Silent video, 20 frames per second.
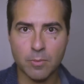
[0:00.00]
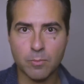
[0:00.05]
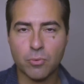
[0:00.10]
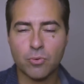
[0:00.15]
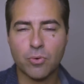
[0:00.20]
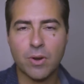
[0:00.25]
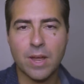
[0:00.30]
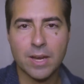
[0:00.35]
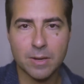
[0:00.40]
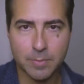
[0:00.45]

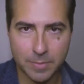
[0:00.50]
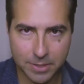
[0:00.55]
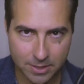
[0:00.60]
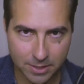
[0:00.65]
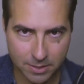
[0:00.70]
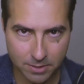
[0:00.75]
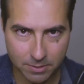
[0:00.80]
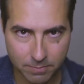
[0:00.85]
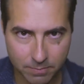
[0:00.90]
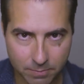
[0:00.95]
watch
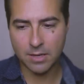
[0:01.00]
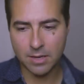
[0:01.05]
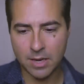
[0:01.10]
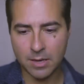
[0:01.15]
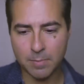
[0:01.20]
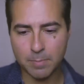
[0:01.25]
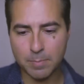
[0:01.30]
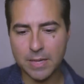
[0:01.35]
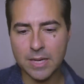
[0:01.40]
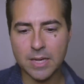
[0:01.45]

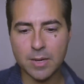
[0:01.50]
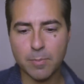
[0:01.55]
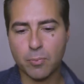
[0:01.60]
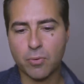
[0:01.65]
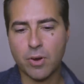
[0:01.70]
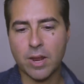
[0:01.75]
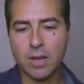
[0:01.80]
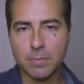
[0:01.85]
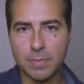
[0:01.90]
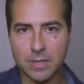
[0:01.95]
five
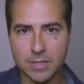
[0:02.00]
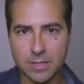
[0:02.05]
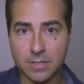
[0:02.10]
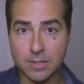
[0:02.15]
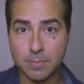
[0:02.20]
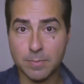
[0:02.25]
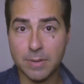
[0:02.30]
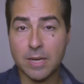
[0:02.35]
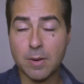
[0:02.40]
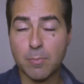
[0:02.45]
12 minute
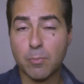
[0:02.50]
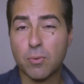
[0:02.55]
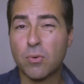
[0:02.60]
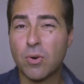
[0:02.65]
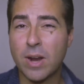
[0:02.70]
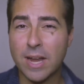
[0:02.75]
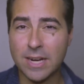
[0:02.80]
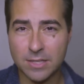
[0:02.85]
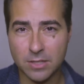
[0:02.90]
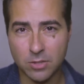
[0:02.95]
videos
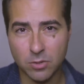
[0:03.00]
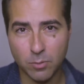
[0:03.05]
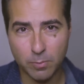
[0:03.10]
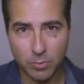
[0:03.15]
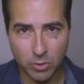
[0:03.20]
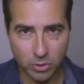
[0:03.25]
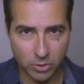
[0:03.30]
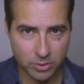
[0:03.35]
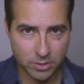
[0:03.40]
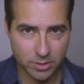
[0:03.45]
for
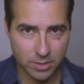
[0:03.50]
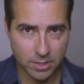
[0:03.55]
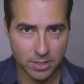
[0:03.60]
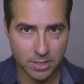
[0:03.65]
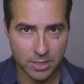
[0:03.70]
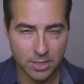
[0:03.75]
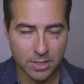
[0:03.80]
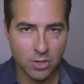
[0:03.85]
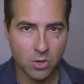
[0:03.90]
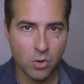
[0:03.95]
an
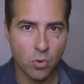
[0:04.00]
hour.